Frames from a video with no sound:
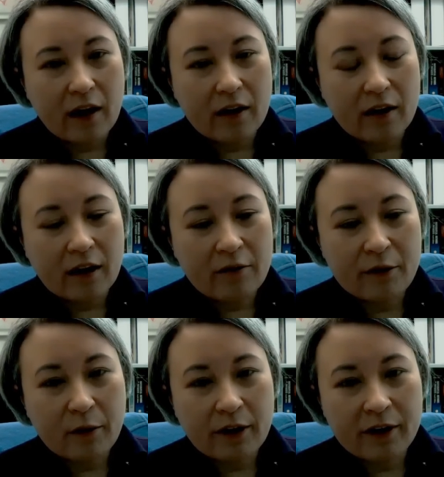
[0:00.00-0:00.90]

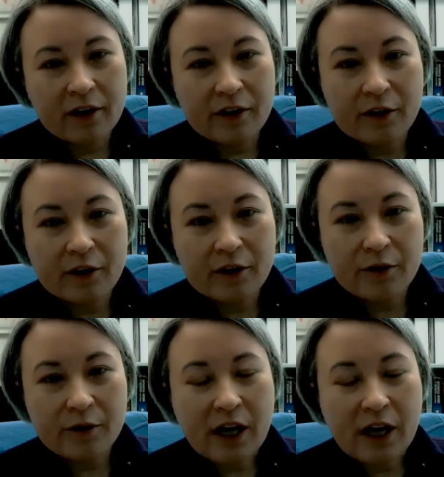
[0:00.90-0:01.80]
everyone can do
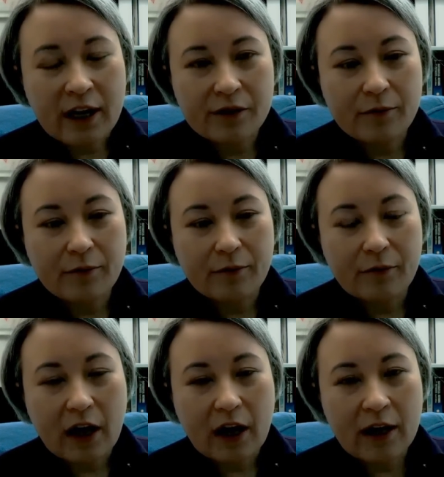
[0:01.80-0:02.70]
science.
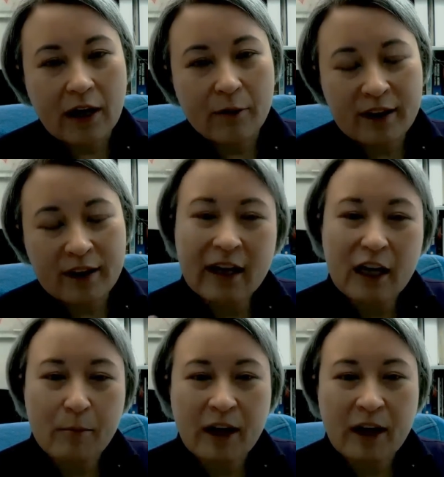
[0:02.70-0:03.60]
And by that, I'm
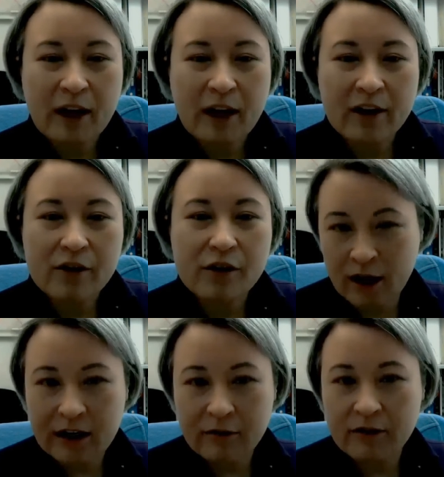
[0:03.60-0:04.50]
actually not
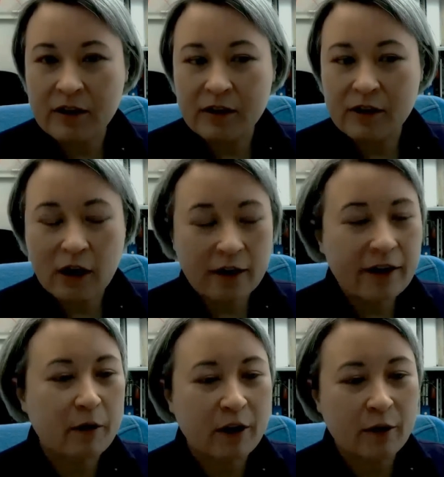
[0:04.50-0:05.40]
even talking
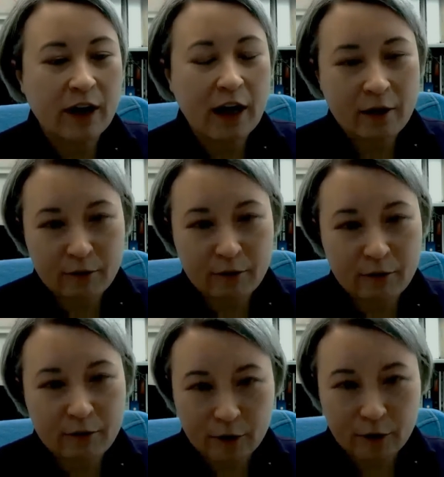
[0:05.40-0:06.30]
about
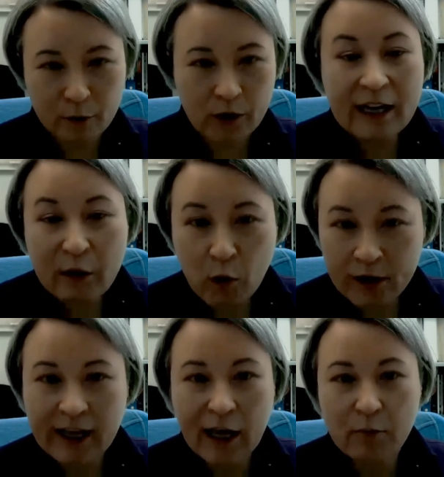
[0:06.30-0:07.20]
anyone
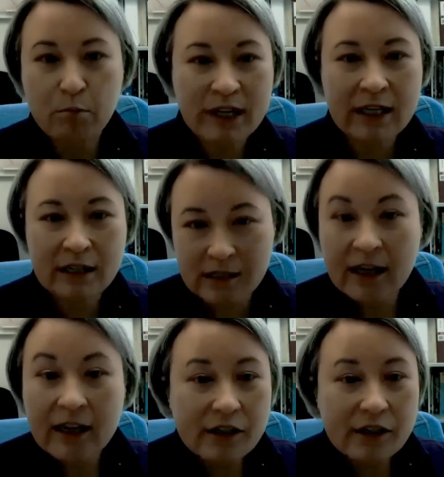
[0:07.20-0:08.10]
can be a
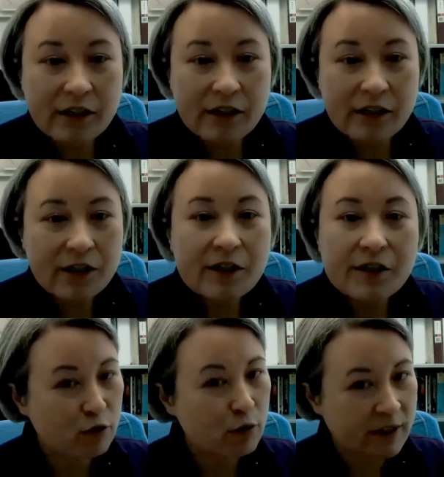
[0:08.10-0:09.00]
scientist, as
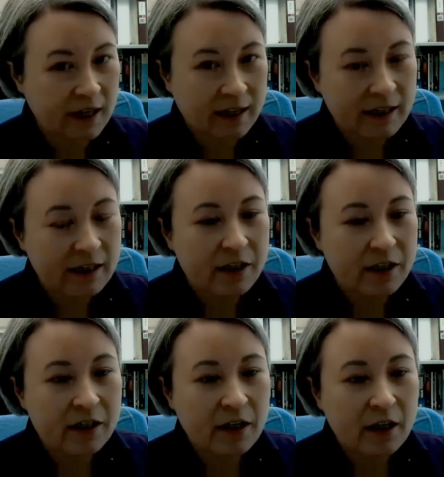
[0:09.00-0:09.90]
true as that is.
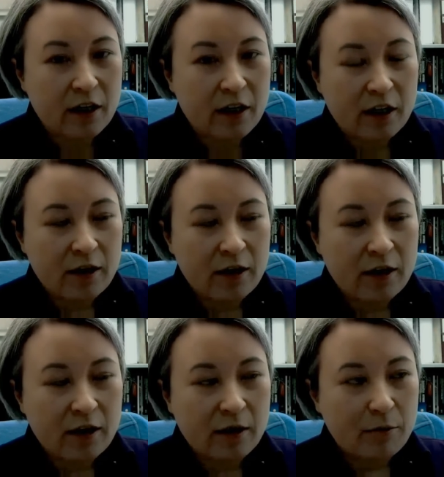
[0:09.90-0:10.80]
My
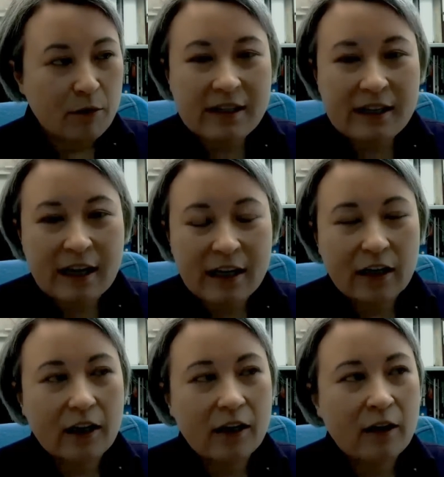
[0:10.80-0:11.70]
point is that
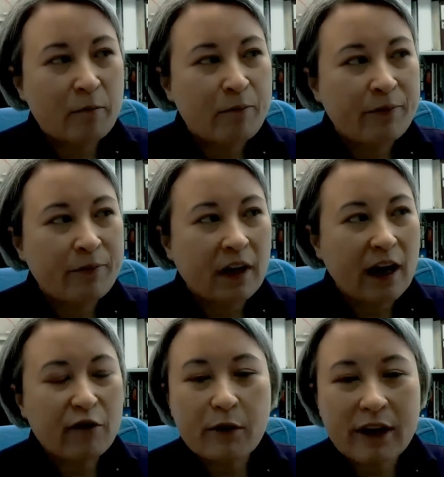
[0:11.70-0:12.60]

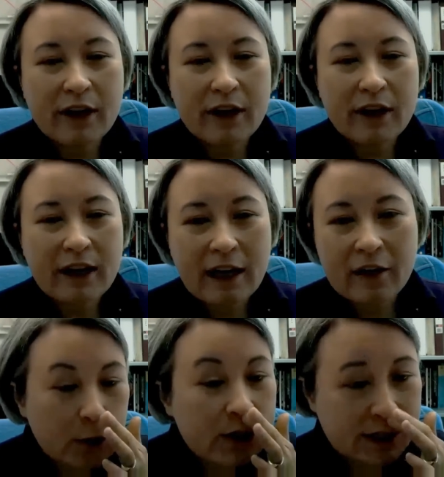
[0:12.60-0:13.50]
everybody actually
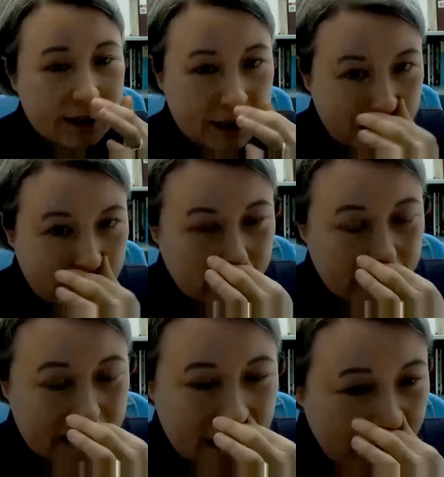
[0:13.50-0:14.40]
uses the
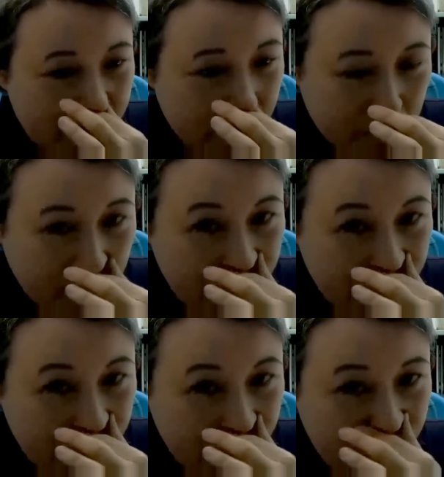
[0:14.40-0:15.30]
scientific
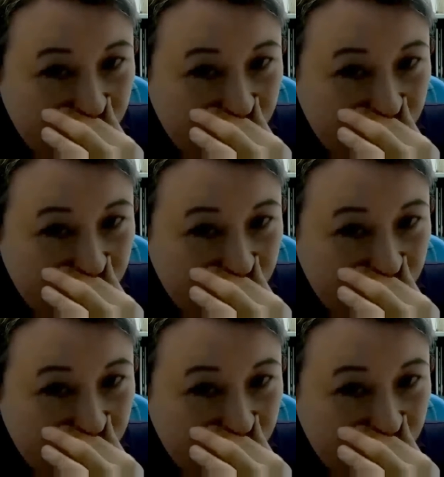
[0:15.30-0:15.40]
method in their